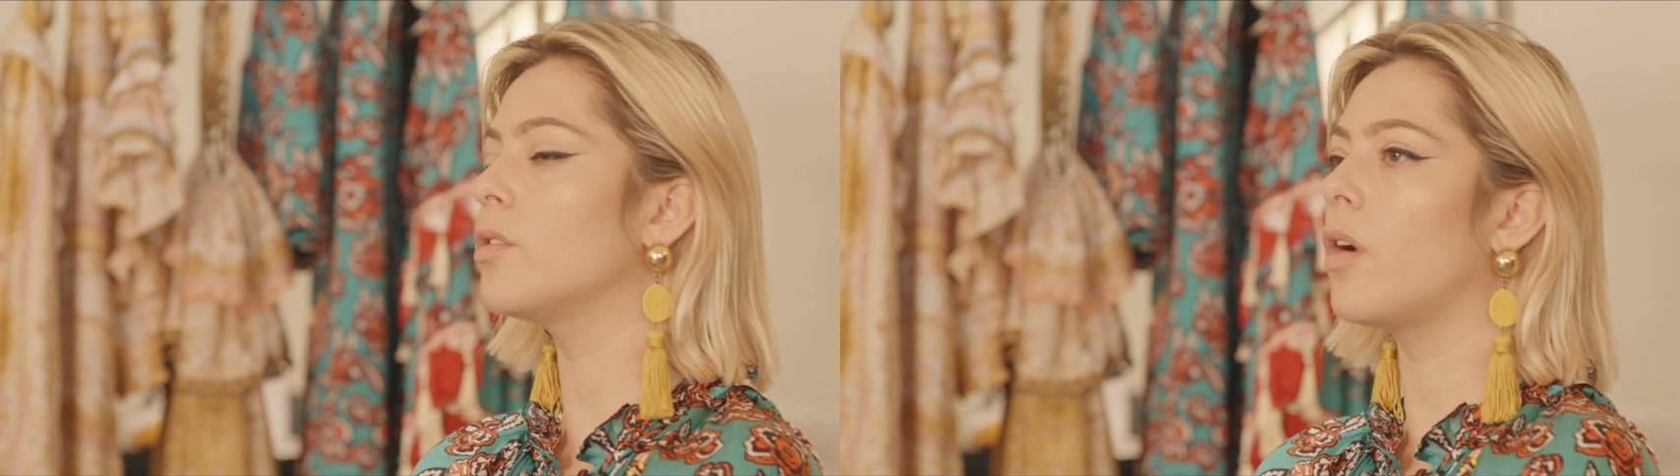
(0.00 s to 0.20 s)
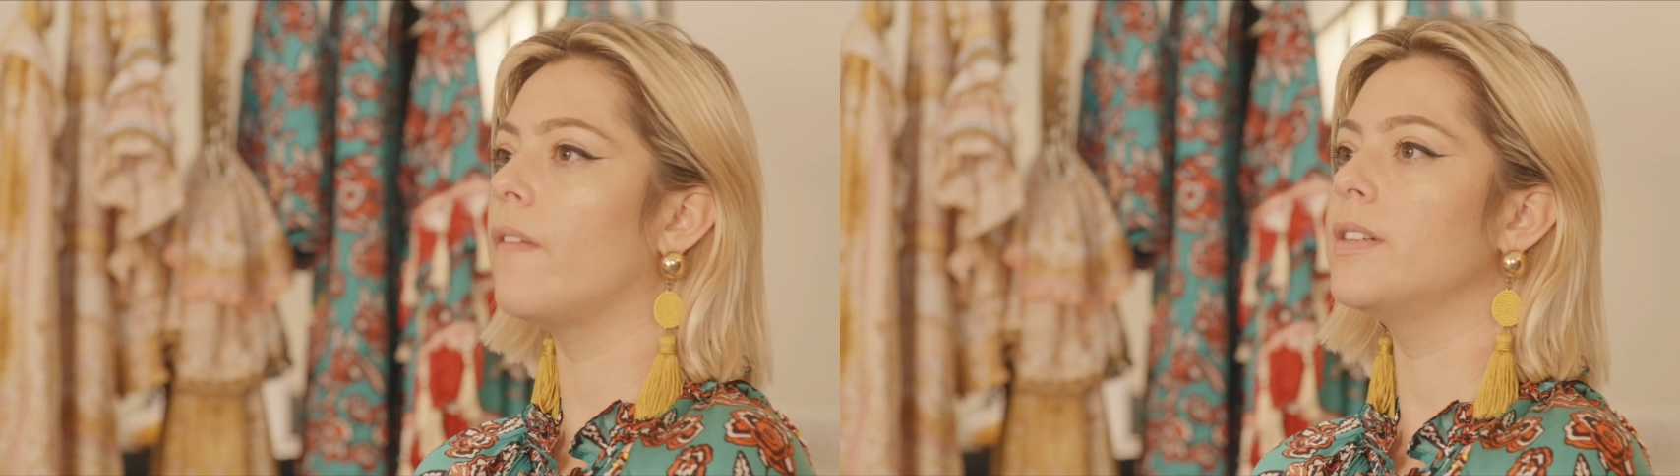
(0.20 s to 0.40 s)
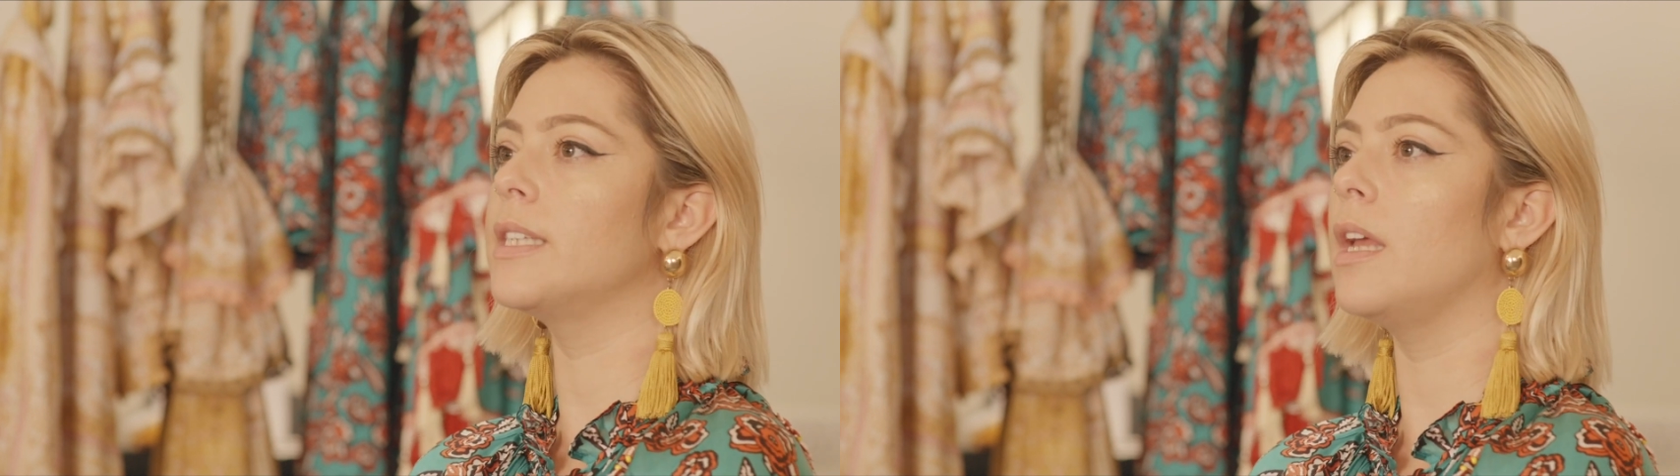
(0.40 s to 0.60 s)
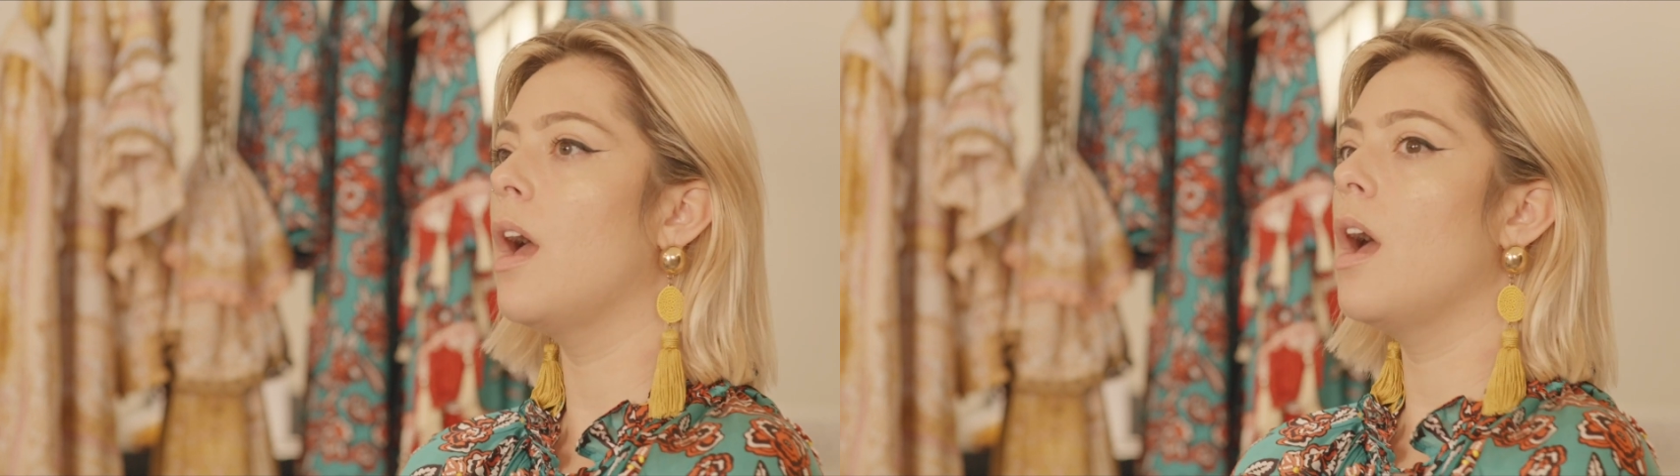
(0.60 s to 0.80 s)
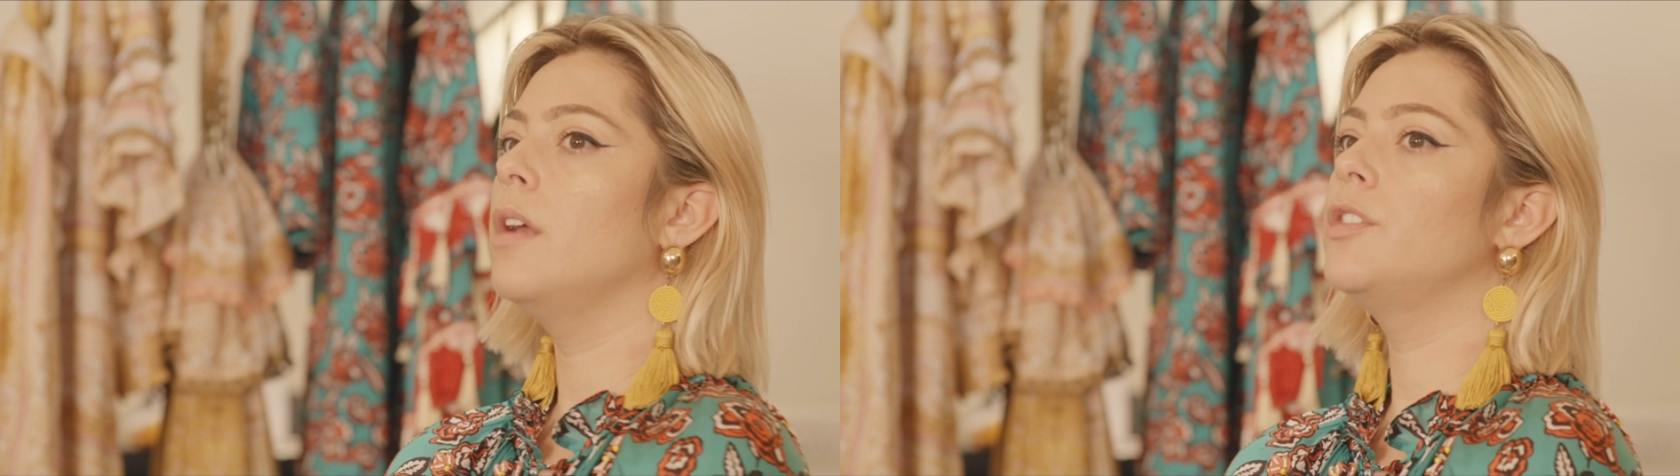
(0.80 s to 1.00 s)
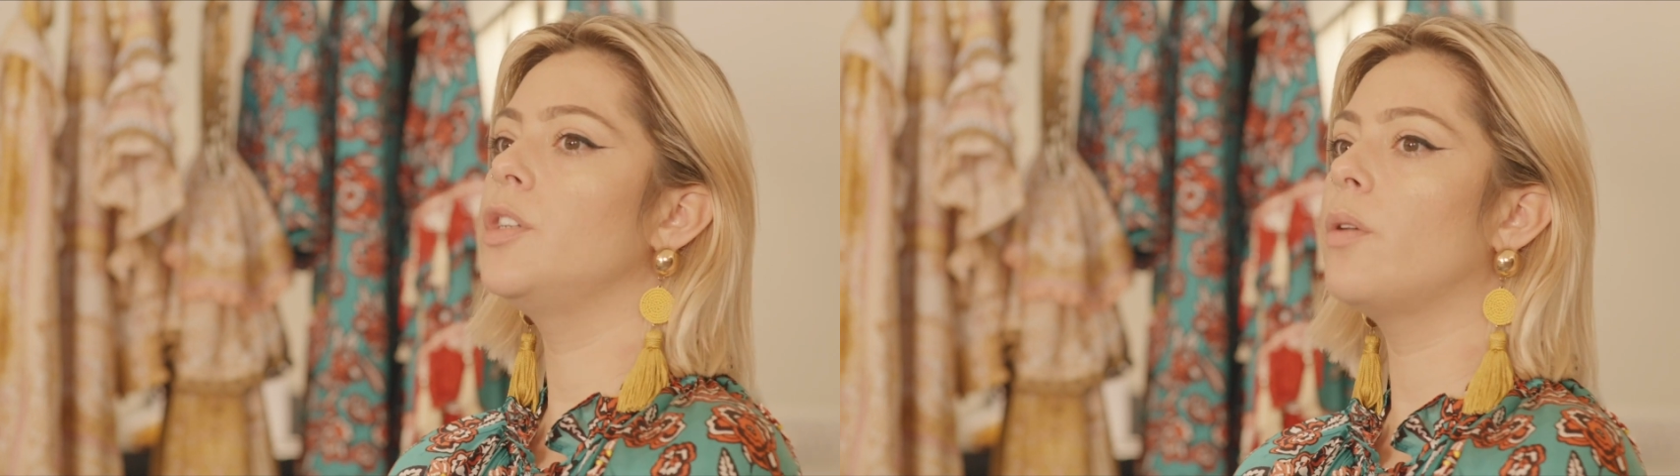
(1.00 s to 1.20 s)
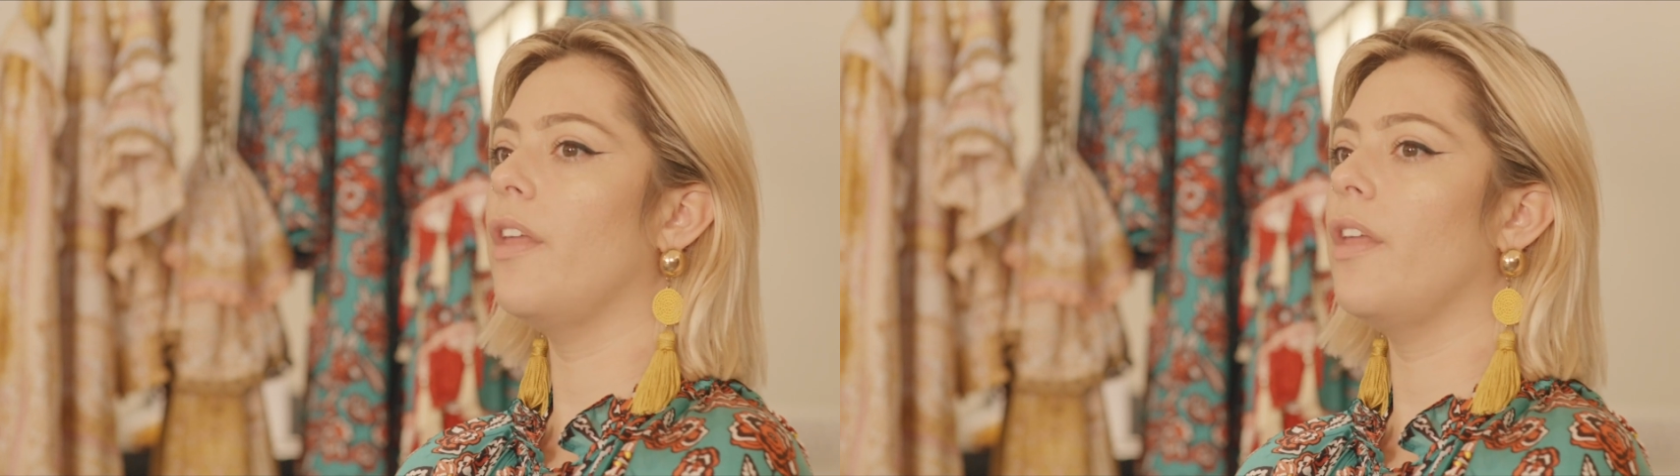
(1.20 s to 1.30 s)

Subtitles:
Or obviously, too,